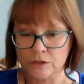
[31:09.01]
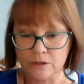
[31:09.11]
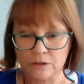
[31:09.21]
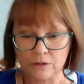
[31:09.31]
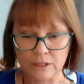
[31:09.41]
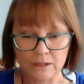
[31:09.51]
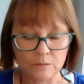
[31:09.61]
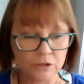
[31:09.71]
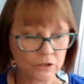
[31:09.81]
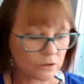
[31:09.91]
you can get
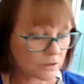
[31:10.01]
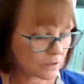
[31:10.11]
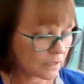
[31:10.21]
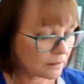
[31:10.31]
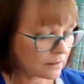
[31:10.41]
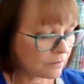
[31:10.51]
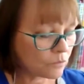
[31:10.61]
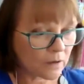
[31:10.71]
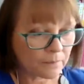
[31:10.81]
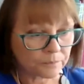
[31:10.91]
them to use at level
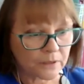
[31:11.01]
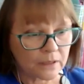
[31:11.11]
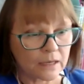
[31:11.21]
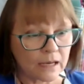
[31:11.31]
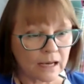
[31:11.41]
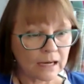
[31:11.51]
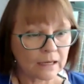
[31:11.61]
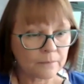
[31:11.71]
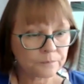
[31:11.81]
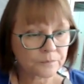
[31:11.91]

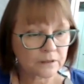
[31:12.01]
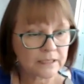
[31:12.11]
1.